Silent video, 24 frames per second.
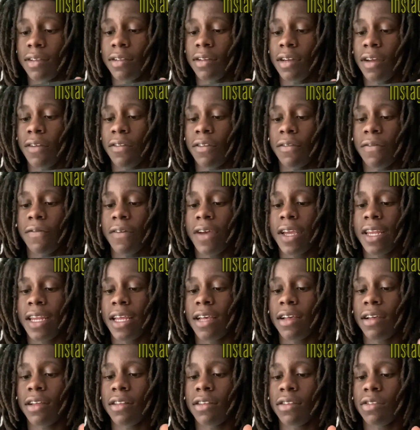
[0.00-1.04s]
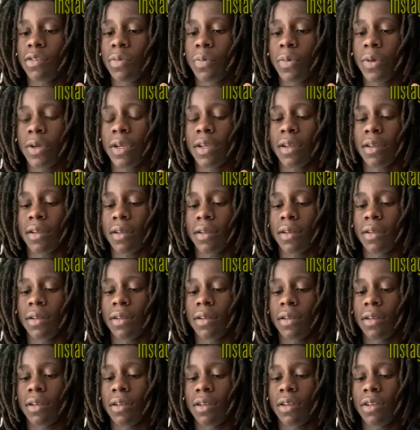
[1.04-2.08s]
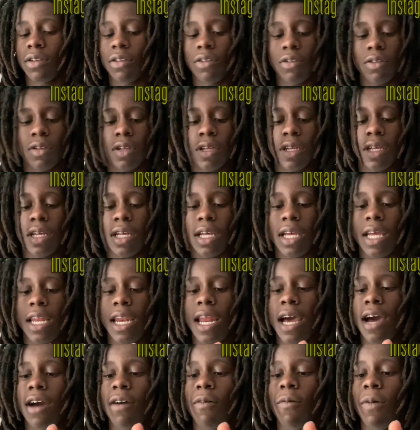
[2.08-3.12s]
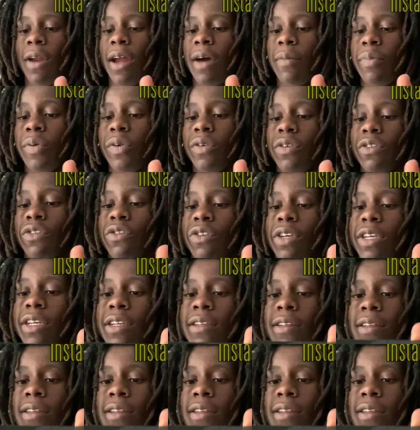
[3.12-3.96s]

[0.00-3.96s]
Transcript: enough to fight that other spring. And now when I pull the trigger,